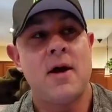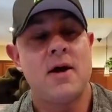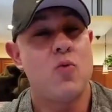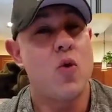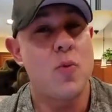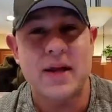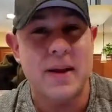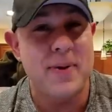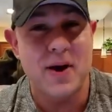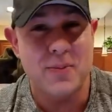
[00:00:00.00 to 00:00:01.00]
It won't be
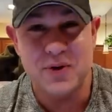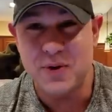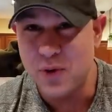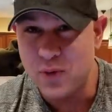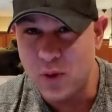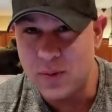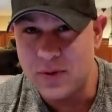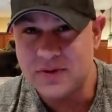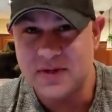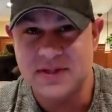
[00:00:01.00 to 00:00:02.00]
comparable to growth
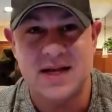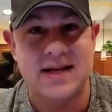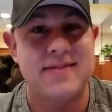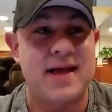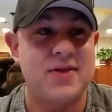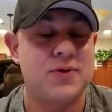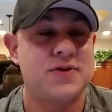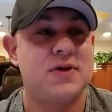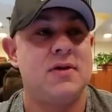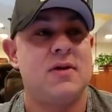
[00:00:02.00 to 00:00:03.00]
hormone, so let's not get that
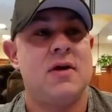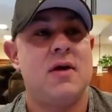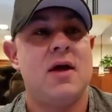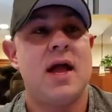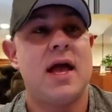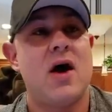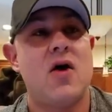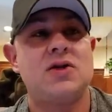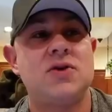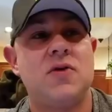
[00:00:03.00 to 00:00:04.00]
twisted. And I
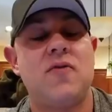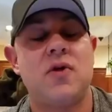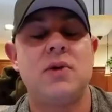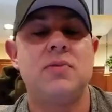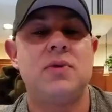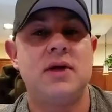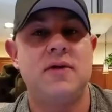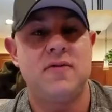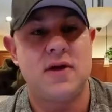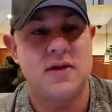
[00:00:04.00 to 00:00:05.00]
also firmly
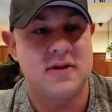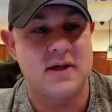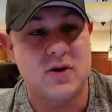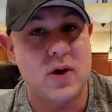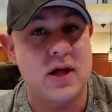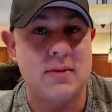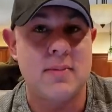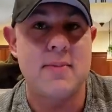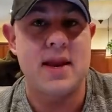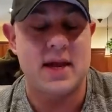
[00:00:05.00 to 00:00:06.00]
believe that the ghrelin
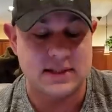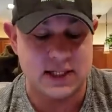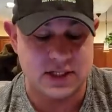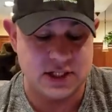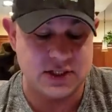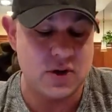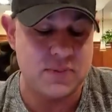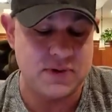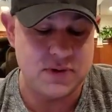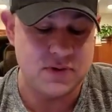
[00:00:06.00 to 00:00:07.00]
mimetics like G H R
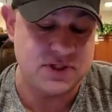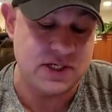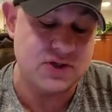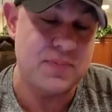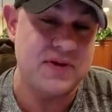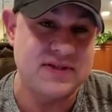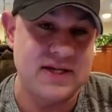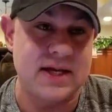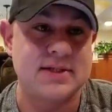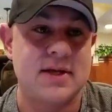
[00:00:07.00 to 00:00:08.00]
P two, G H R P
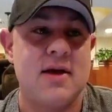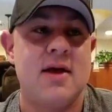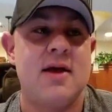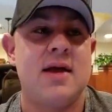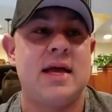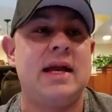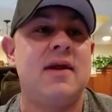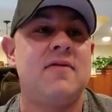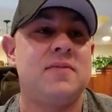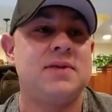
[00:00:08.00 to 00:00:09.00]
six, in and
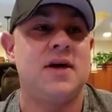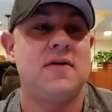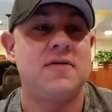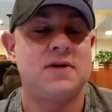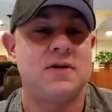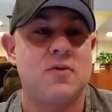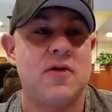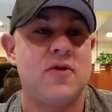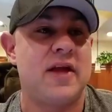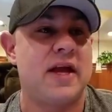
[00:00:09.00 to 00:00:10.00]
of themselves,
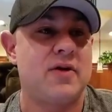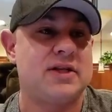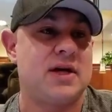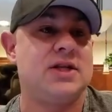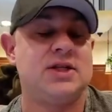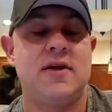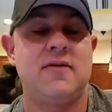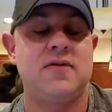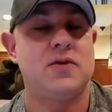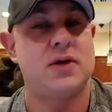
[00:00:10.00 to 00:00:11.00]
whether they increase I G
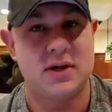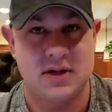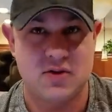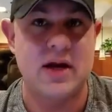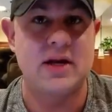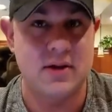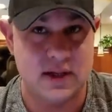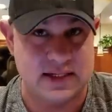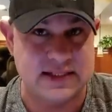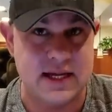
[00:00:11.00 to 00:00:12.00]
F to a great
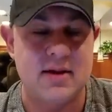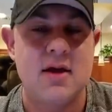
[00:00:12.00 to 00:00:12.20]
extent,